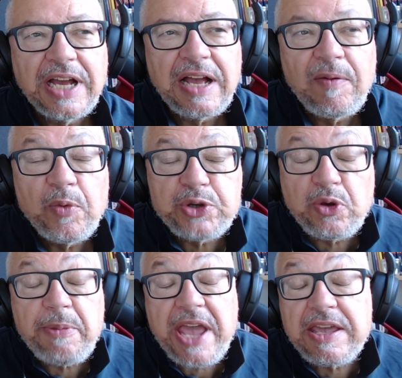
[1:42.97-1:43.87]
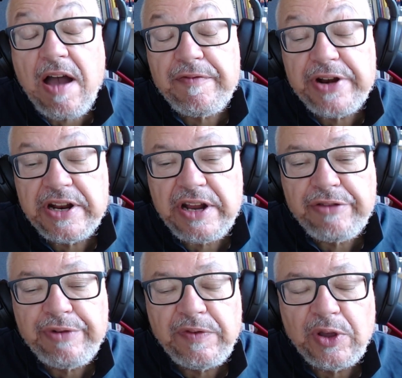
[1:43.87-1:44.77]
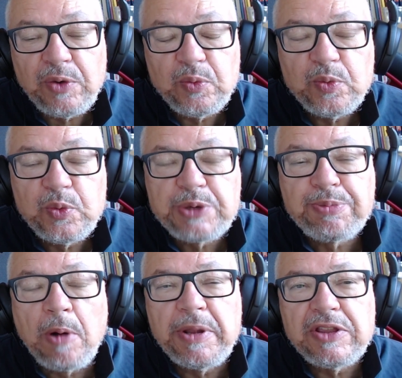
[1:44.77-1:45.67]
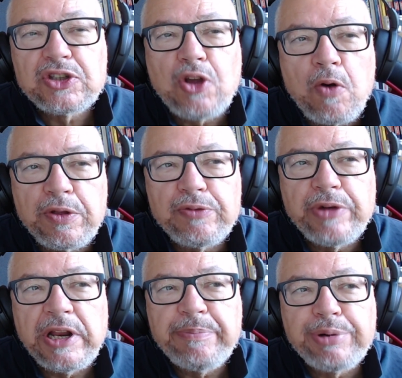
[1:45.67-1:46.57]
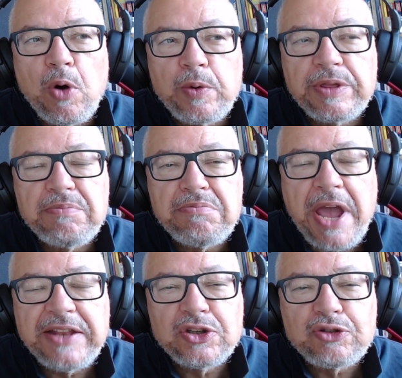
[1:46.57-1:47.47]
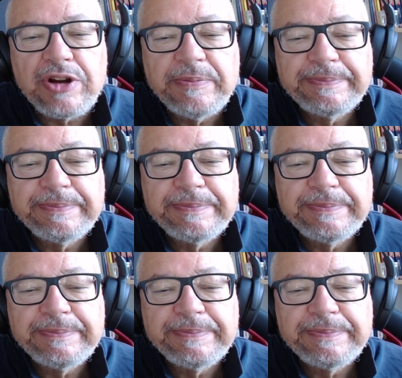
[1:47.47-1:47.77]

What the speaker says: which we may cover in another review, was probably the song that really broke them mainstream.